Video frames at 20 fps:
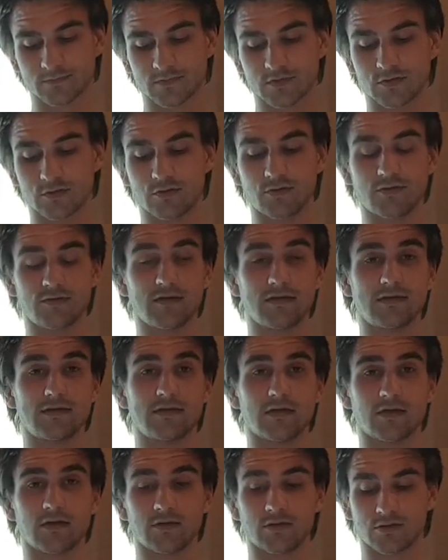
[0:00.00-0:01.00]
To do this,
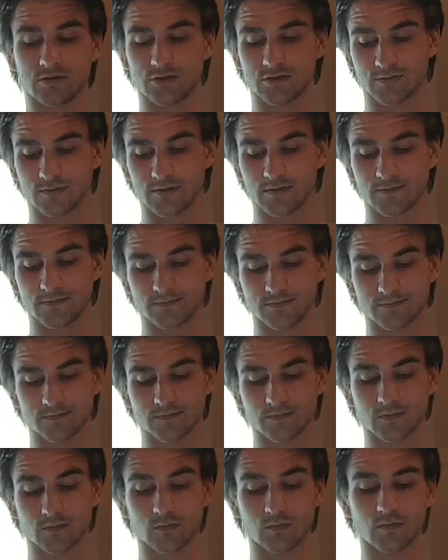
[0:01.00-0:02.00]
the consumer
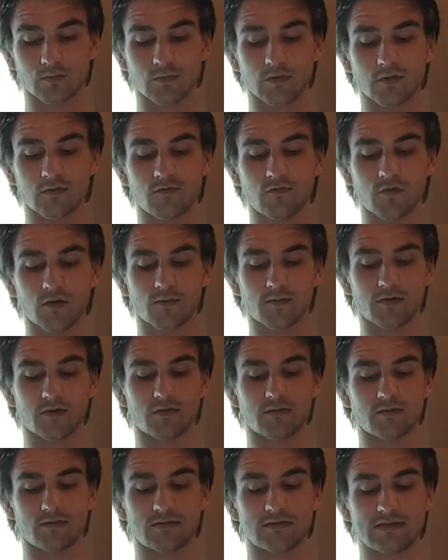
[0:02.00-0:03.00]
will form
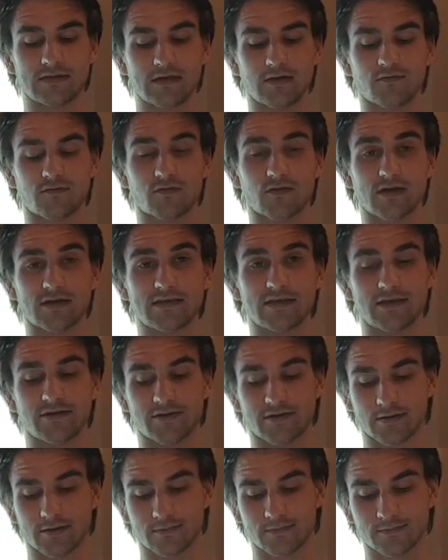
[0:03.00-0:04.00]
a set of
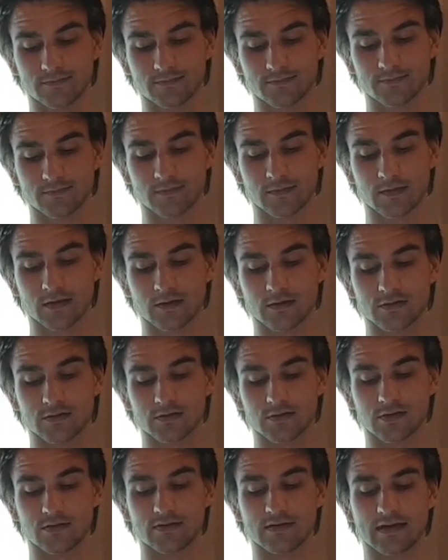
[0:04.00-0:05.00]
criteria
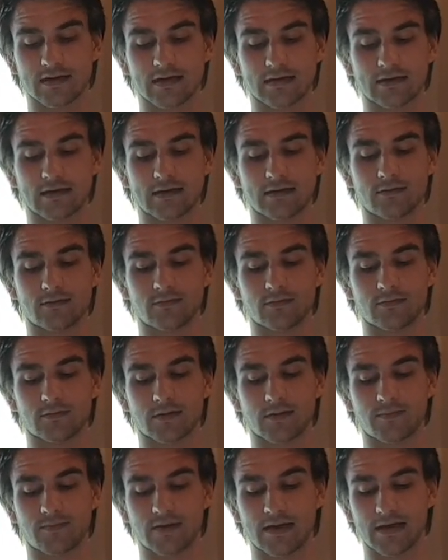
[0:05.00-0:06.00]
so they can
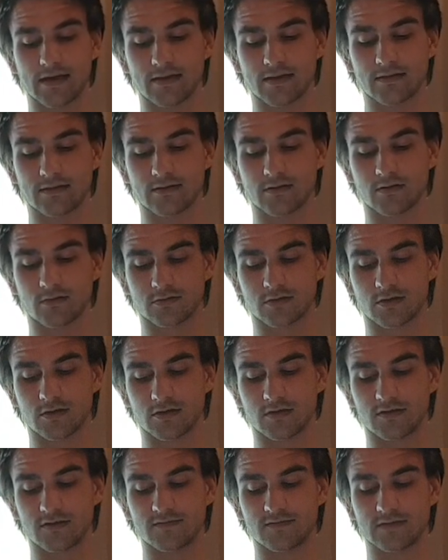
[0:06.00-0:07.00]
compare the
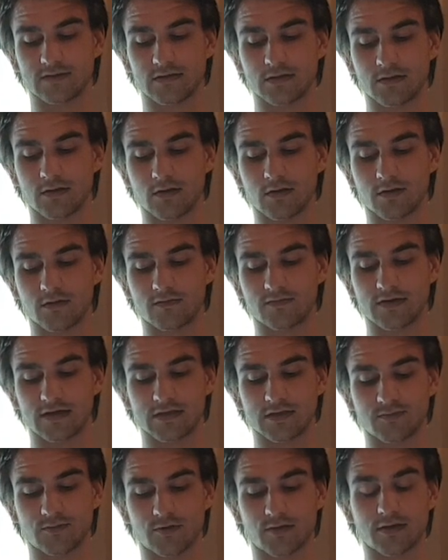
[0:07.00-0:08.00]
alternatives of
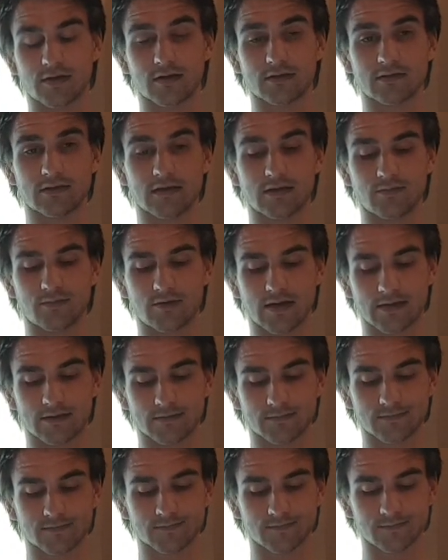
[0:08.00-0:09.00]
each product and brand.
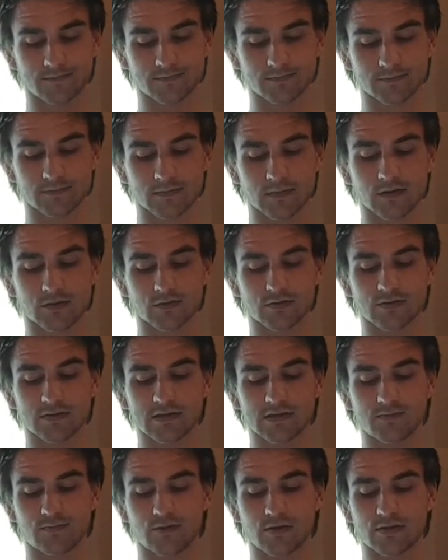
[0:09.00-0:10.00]
During
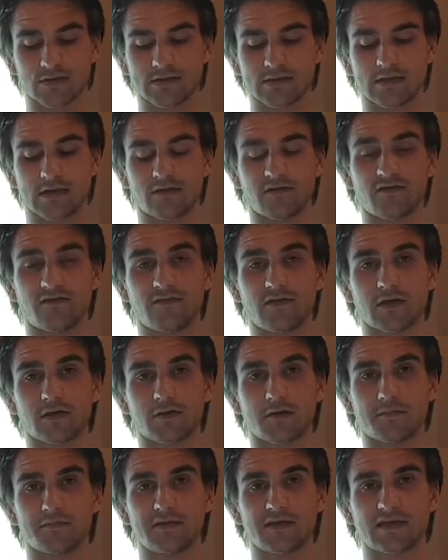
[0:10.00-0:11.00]
this process, they reflect
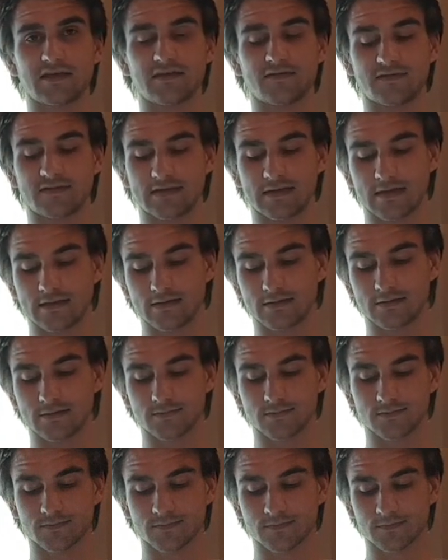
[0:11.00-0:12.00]
objective states
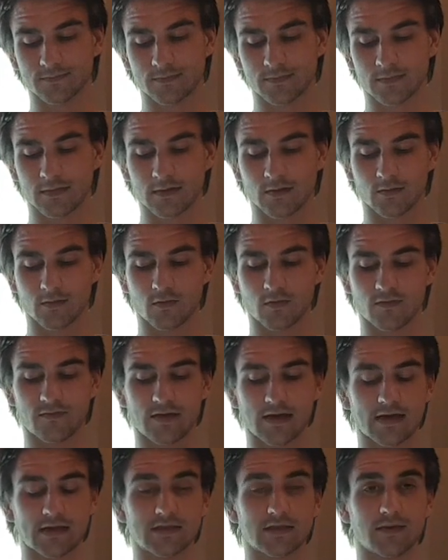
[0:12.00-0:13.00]
or
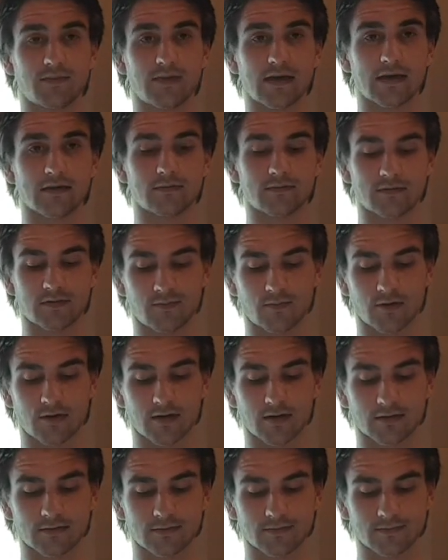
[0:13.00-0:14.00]
facts about the
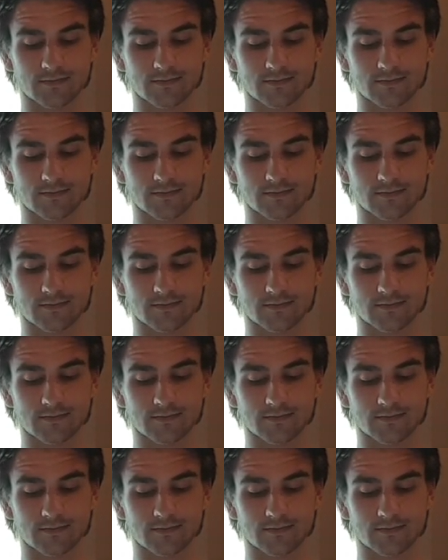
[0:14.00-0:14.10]
product,